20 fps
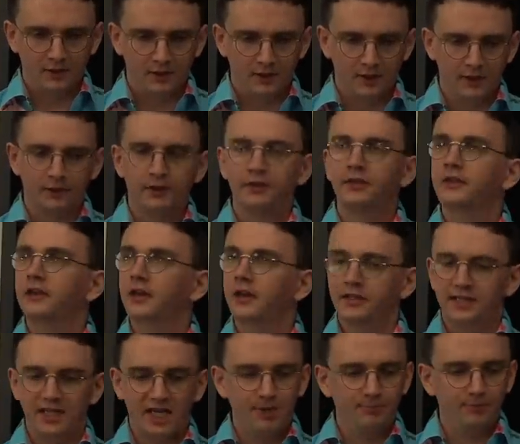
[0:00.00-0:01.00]
At
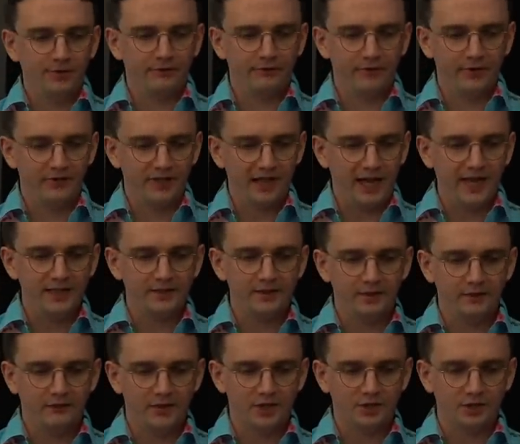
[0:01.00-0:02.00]
Third Ypres, the 58th
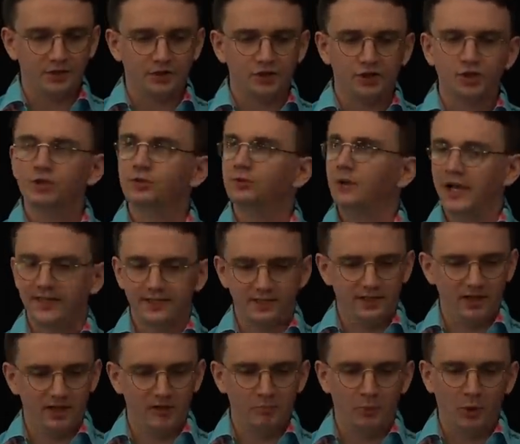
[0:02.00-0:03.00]
Division stressed
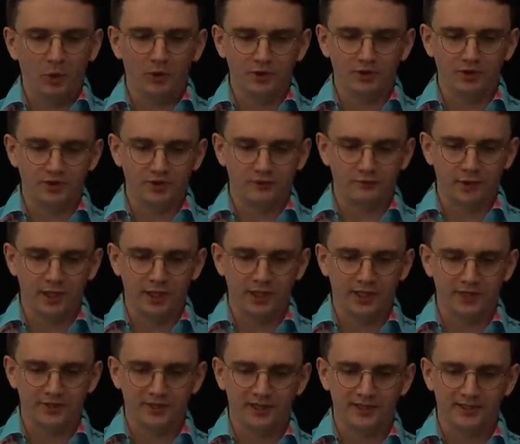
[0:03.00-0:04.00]
the importance of
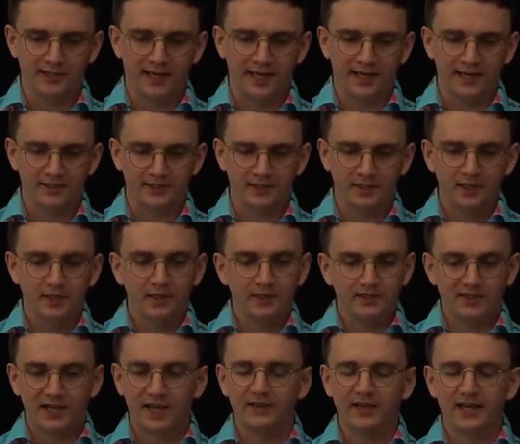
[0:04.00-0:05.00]
rehearsal attacks,
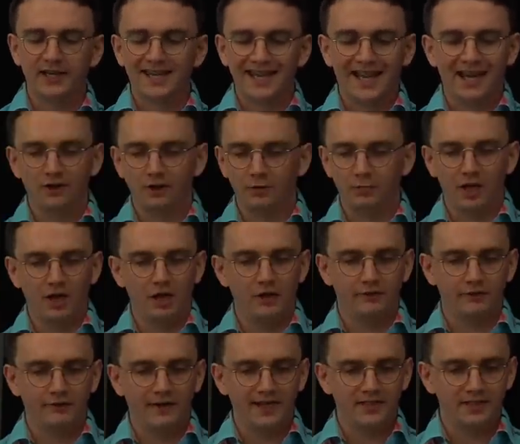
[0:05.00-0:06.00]
saying they cannot be
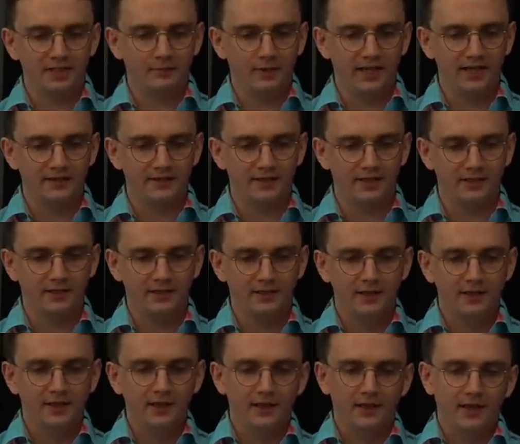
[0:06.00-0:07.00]
overestimated,
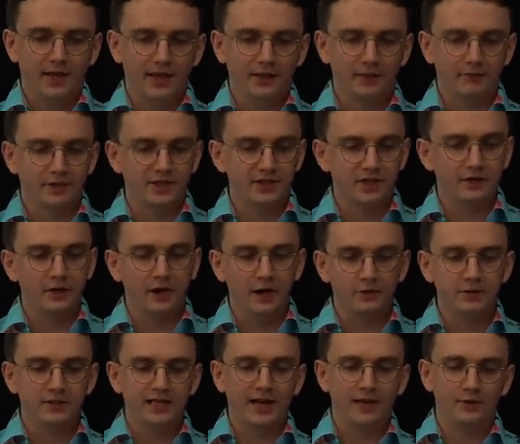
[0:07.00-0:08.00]
and there is a
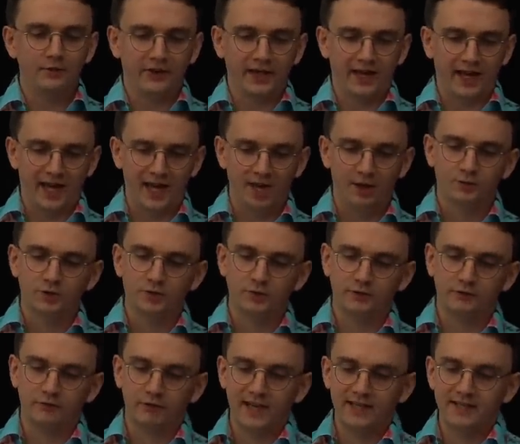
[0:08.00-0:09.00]
no doubt they helped to a
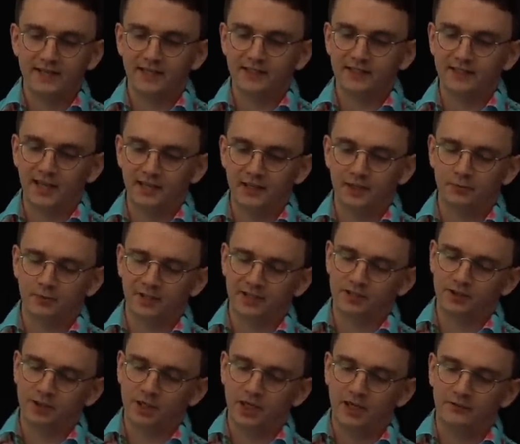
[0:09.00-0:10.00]
great extent to
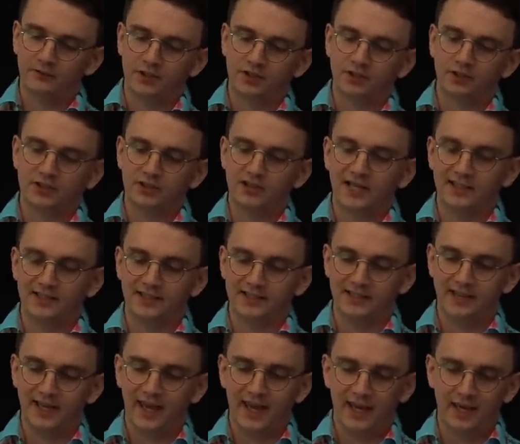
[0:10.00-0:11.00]
achieve the successes
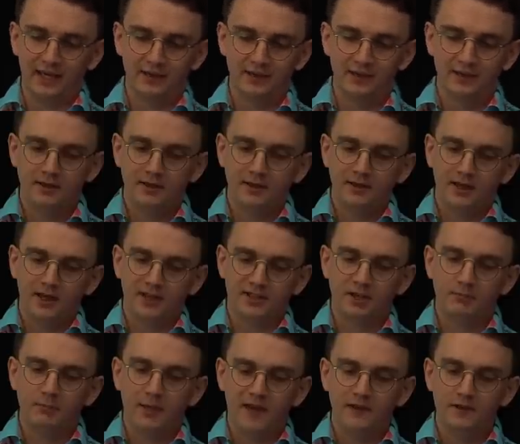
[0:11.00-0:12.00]
gained, as
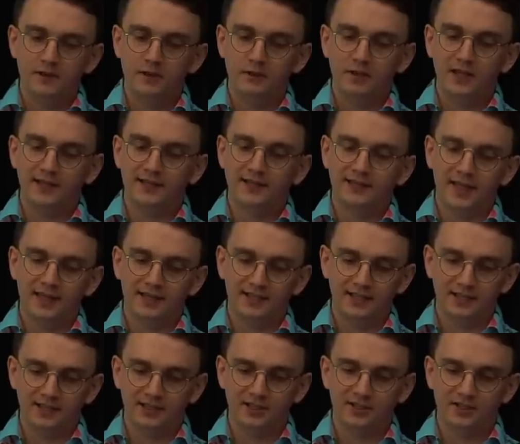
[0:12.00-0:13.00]
the men knew the exact
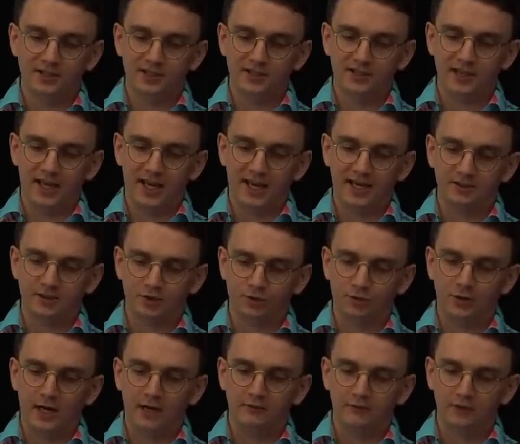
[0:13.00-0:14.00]
distances they had to
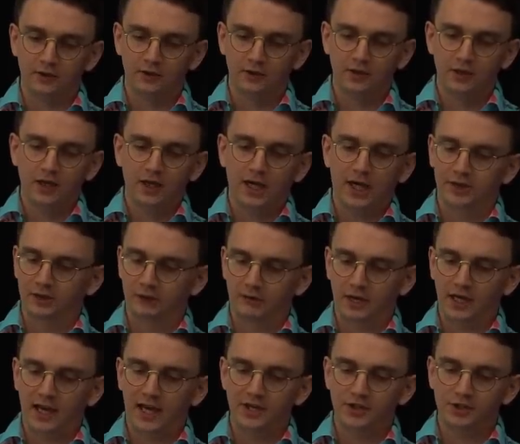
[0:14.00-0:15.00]
travel and the
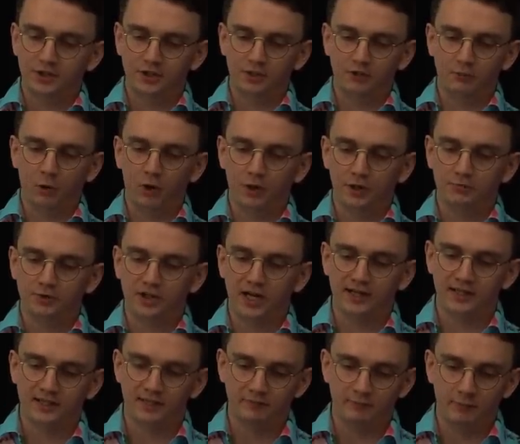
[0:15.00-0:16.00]
relation one
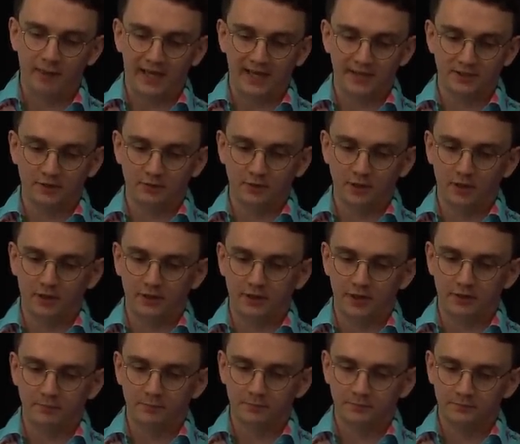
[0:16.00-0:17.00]
objective bears to another.